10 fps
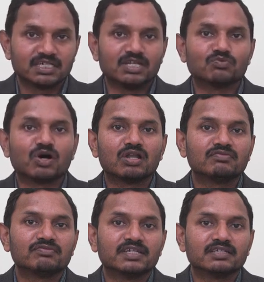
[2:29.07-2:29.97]

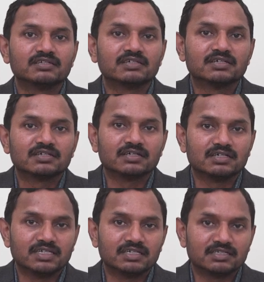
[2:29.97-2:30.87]
involve in
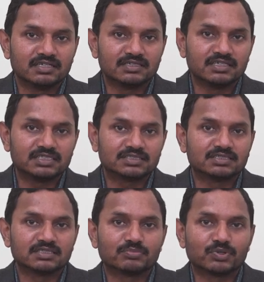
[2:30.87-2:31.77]

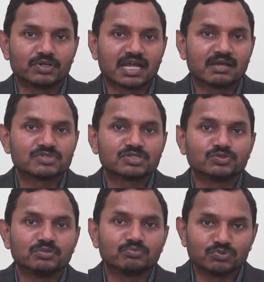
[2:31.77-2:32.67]
these programs
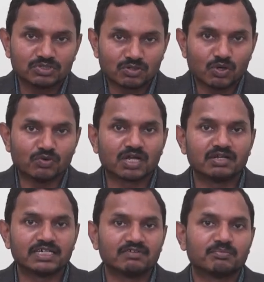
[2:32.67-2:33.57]
to improve the
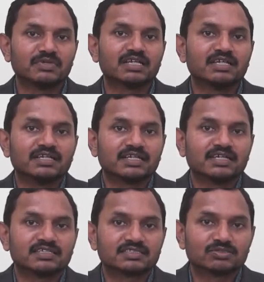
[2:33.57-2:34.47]
overall developmental
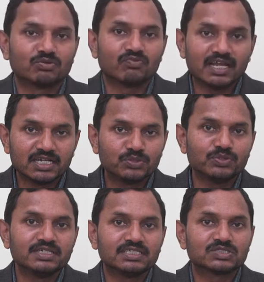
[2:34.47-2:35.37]
indicators. So while
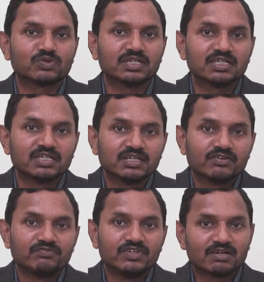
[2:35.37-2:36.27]
doing this one,
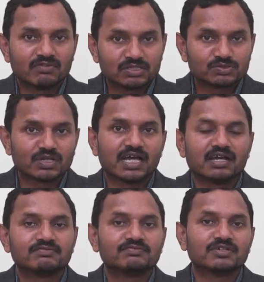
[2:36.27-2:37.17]
we have also
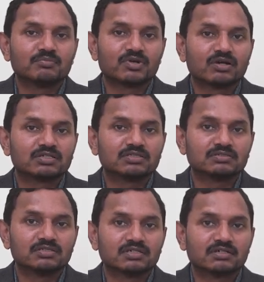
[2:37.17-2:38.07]
brought
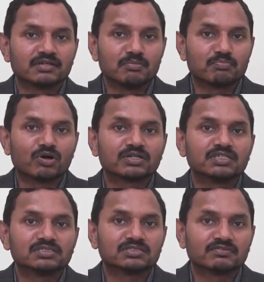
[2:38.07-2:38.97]
the
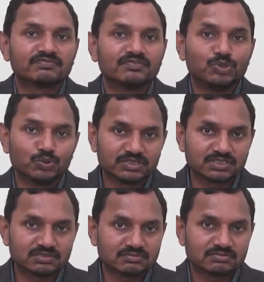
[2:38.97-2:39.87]
importance of
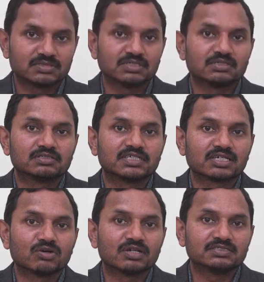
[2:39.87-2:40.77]
using
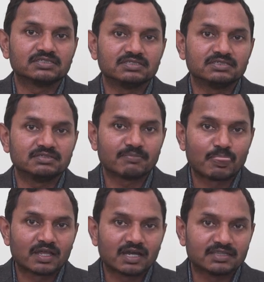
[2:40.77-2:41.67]
technology
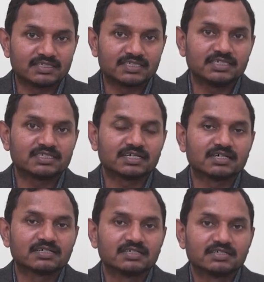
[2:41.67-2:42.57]
and the data